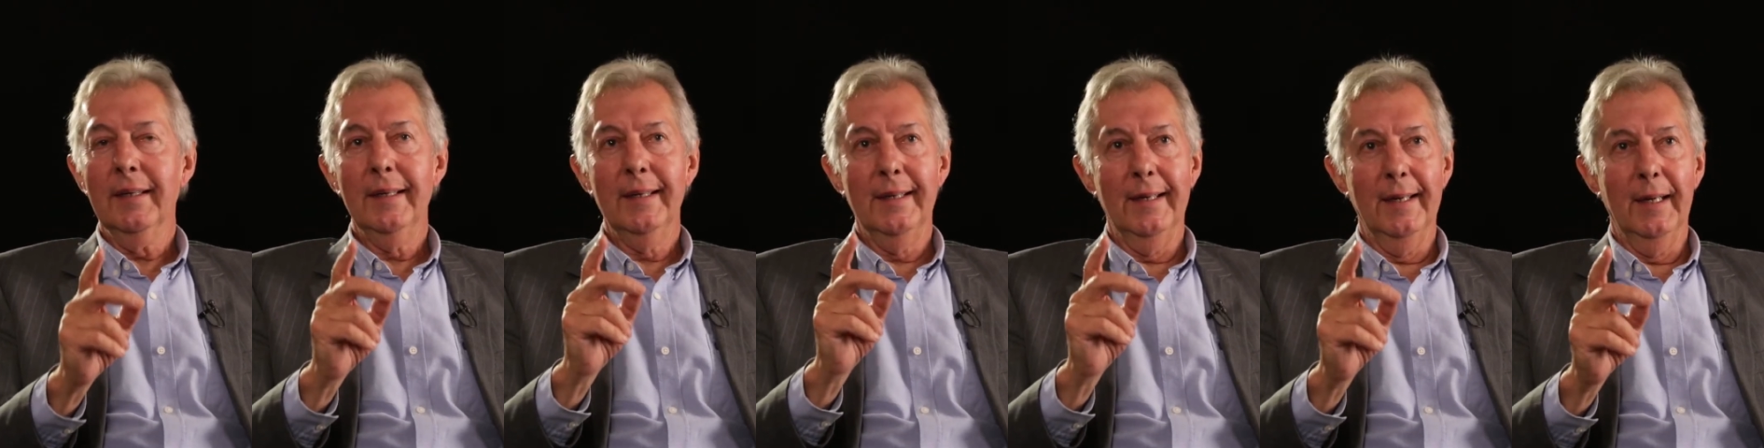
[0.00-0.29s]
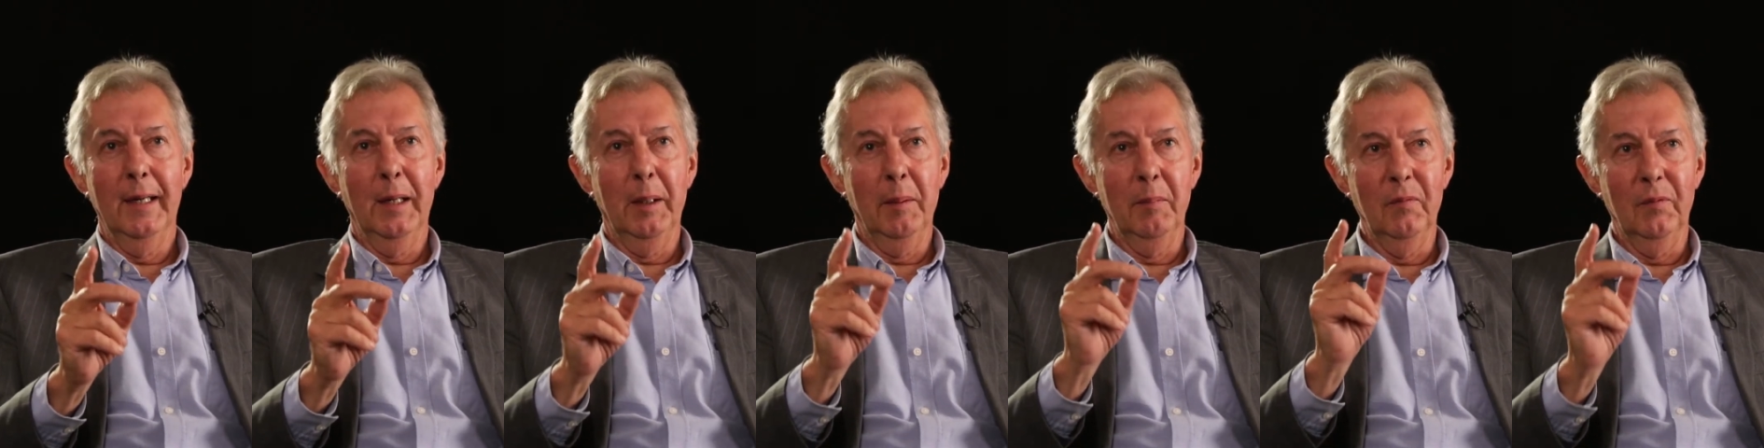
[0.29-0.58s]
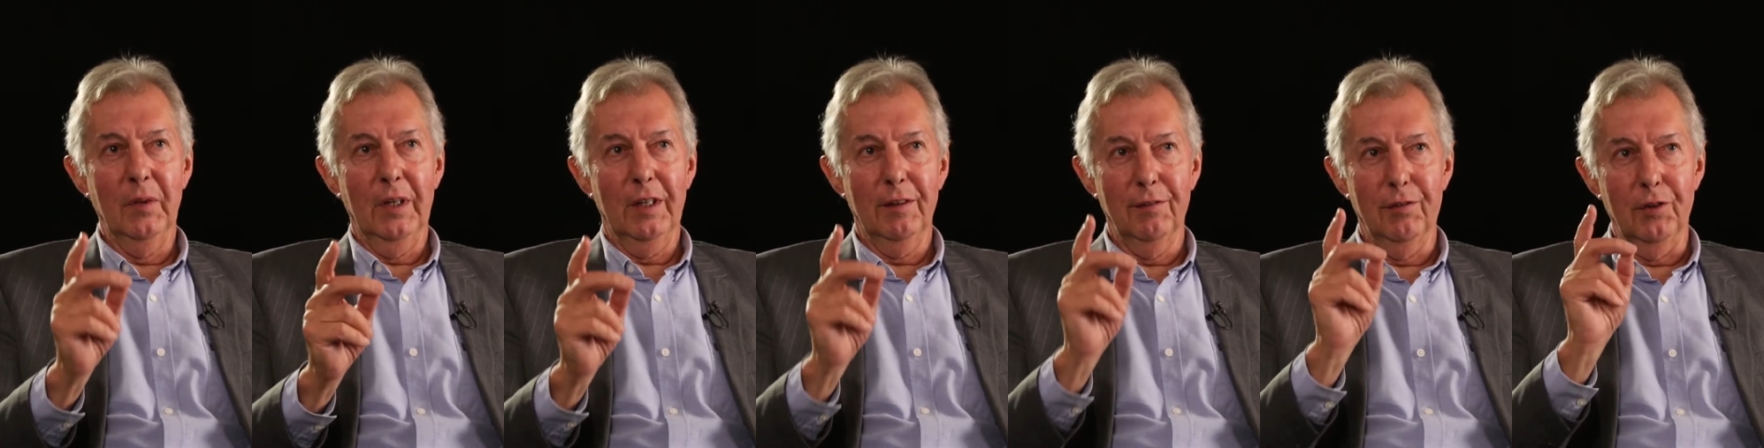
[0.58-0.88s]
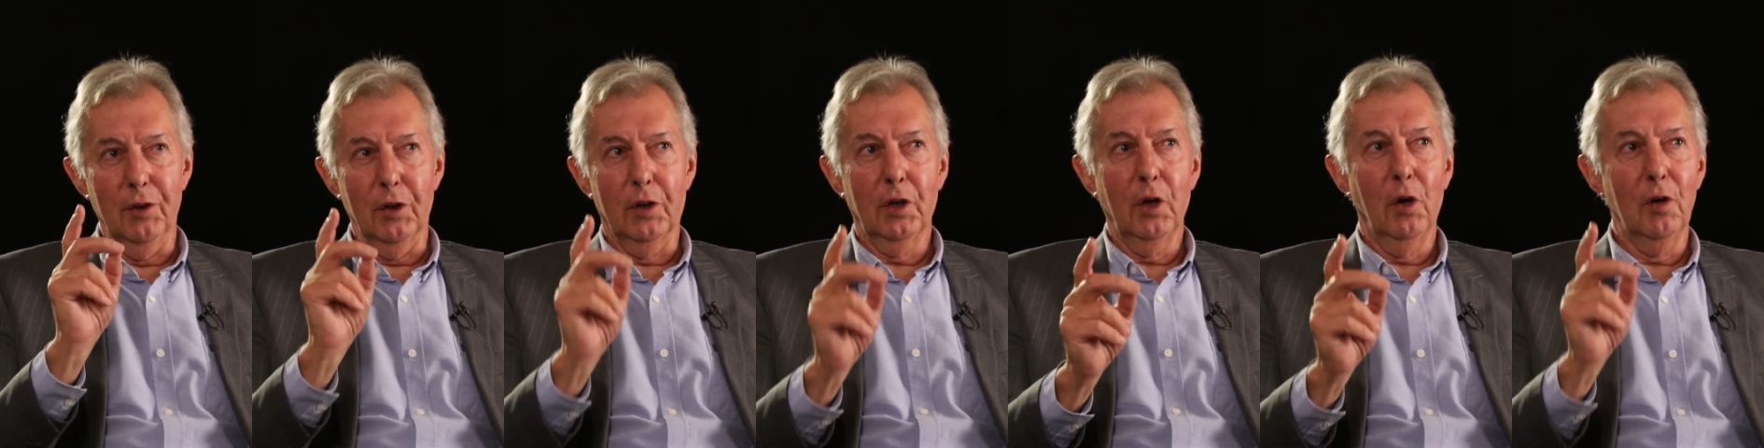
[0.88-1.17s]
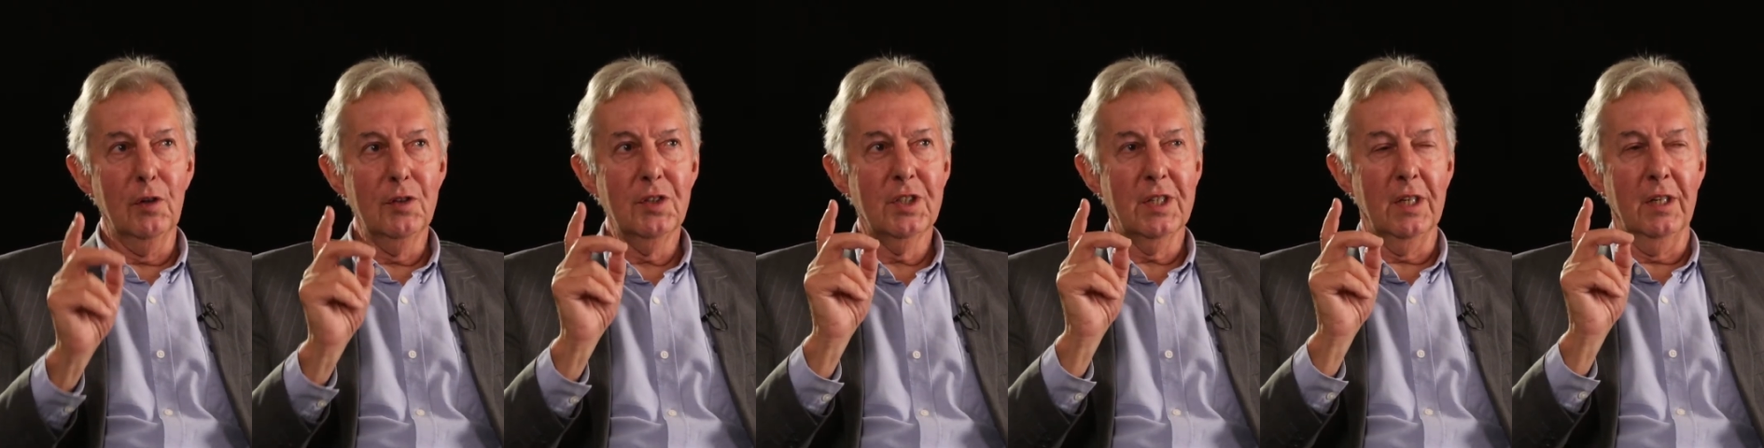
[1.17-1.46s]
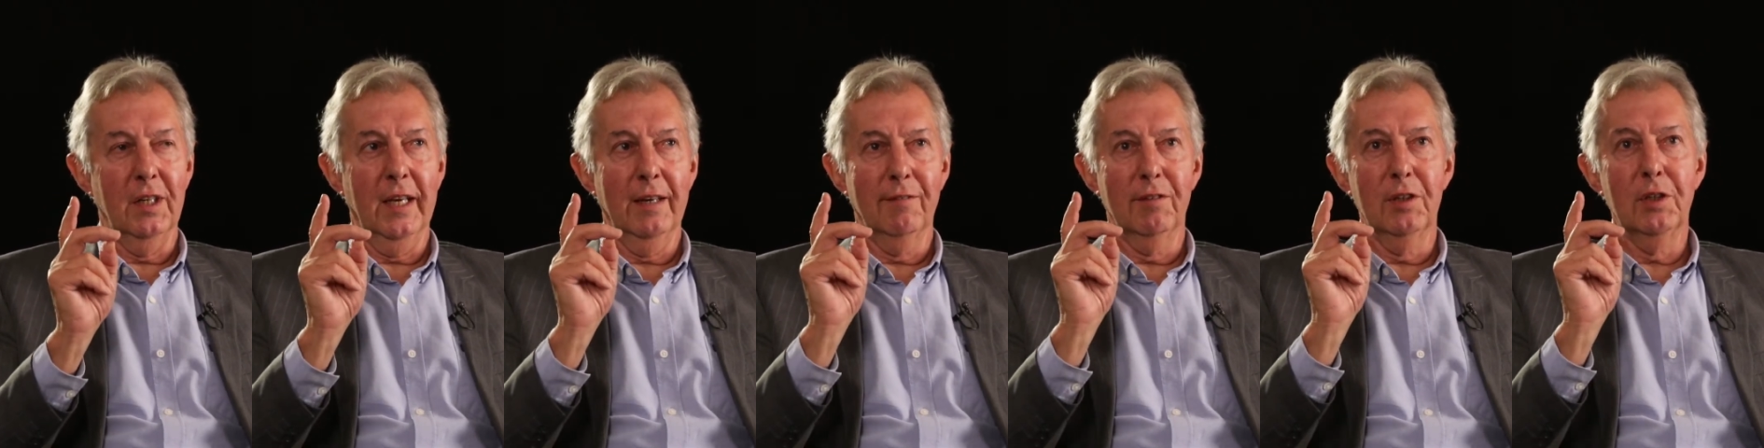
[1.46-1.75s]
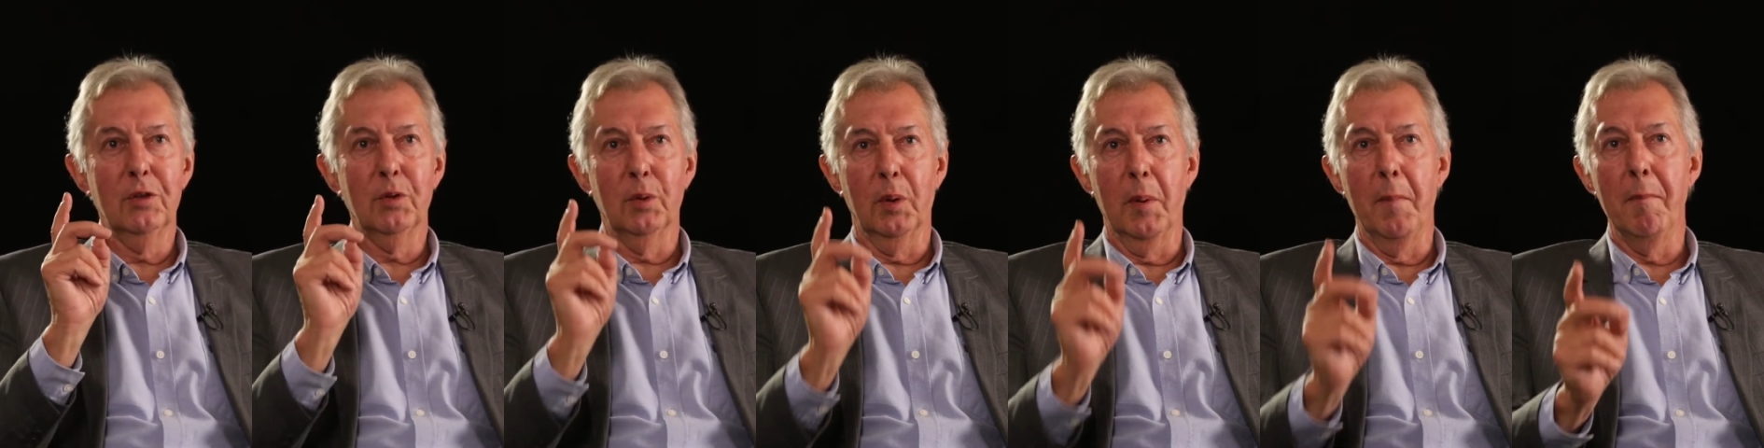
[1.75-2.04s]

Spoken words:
If you're constantly having to